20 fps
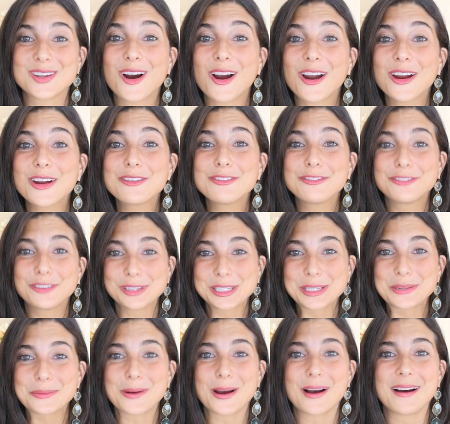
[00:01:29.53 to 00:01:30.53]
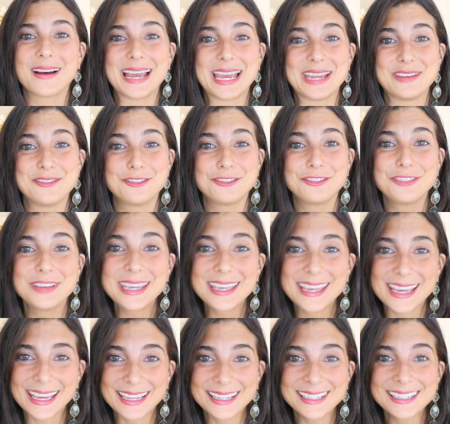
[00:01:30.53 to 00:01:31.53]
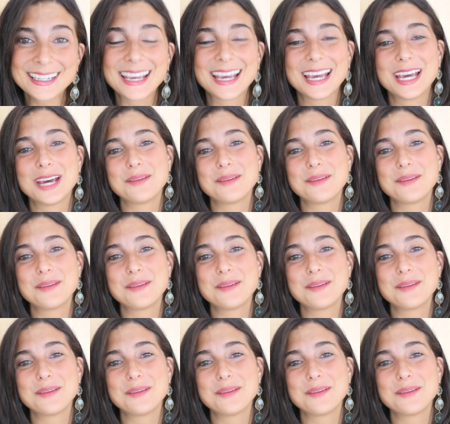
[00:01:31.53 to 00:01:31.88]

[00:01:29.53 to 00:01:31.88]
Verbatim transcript: are fully raw and vegan